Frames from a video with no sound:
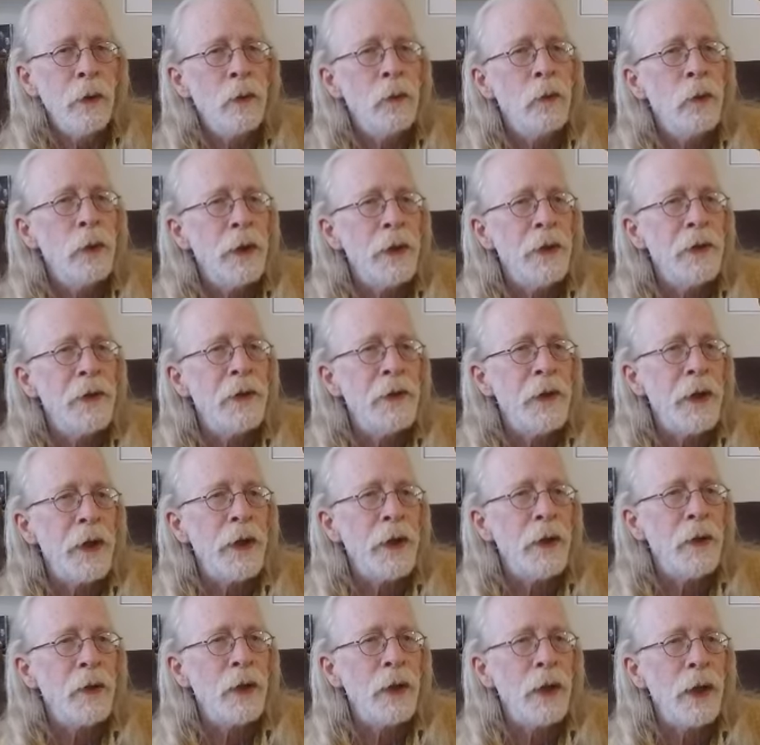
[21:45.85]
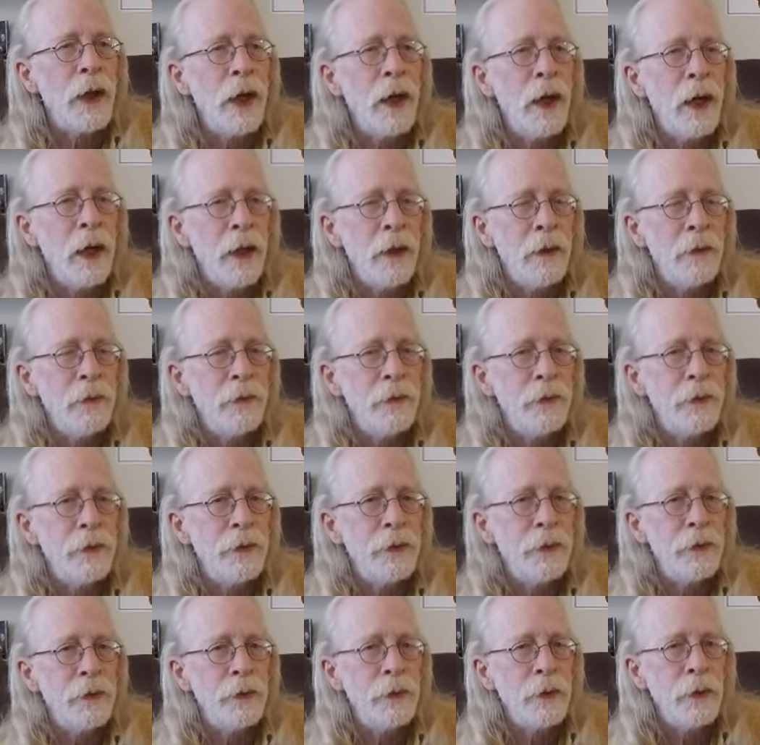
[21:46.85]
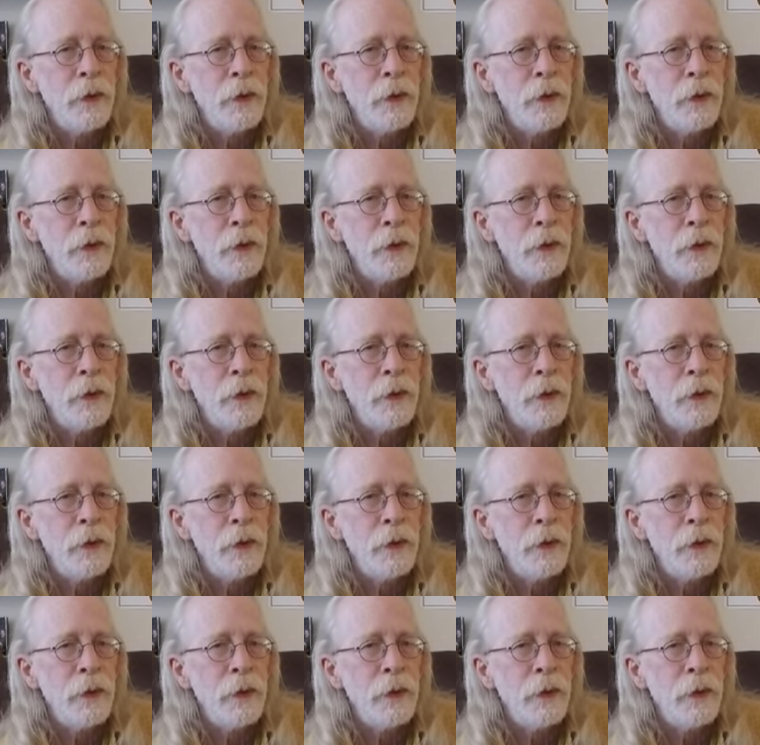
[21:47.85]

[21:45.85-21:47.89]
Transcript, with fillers: with their lives,